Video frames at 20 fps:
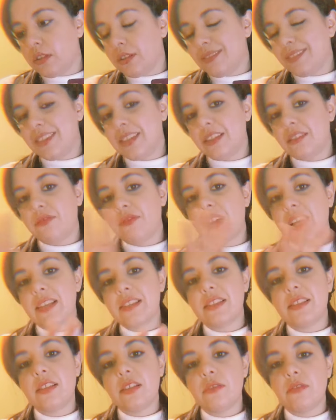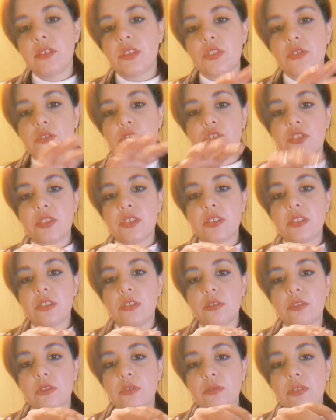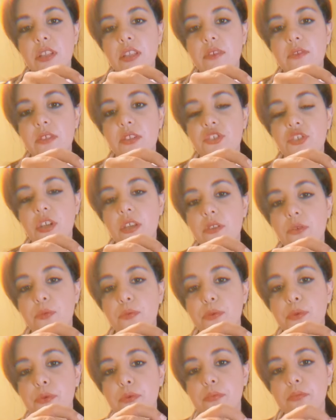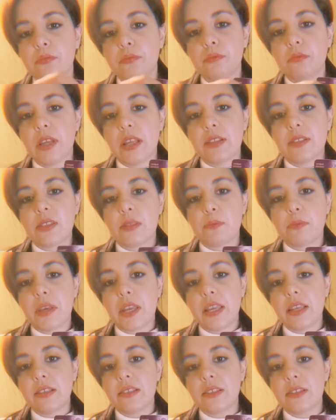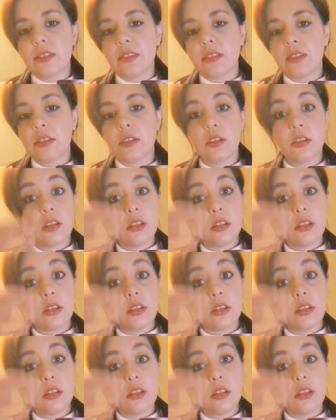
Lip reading: the advice here is to just, you know, give each other room and space